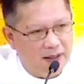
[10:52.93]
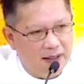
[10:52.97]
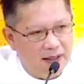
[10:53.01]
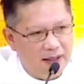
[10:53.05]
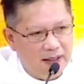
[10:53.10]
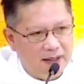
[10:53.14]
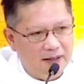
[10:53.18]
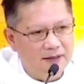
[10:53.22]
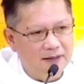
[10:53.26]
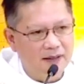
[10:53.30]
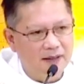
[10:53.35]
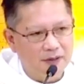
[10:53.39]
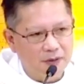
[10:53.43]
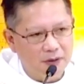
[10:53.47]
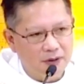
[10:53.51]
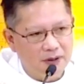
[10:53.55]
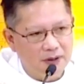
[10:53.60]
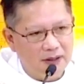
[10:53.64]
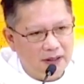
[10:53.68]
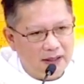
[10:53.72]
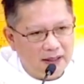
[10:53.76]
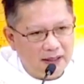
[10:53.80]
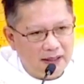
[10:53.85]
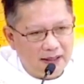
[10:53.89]
the rule
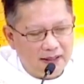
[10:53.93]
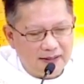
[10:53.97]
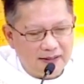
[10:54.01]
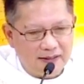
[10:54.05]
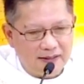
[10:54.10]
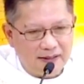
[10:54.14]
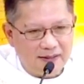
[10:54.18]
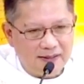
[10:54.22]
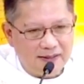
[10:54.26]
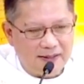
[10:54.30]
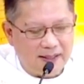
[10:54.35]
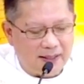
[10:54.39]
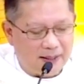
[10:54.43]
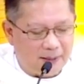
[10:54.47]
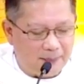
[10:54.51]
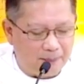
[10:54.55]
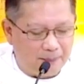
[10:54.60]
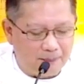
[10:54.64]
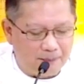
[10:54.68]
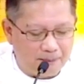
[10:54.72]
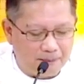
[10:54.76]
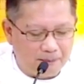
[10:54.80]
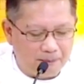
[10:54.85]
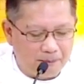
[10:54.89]
is the same.
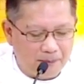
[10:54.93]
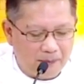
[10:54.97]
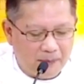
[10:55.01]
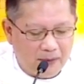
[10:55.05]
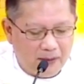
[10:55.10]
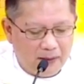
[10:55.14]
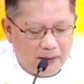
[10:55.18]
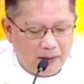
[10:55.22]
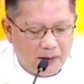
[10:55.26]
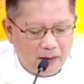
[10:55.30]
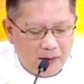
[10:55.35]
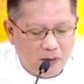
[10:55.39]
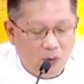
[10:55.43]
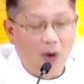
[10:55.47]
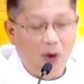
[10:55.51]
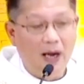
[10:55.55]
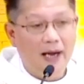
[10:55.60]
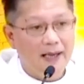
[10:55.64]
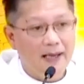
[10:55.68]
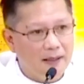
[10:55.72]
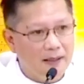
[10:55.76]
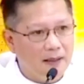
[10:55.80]
Why?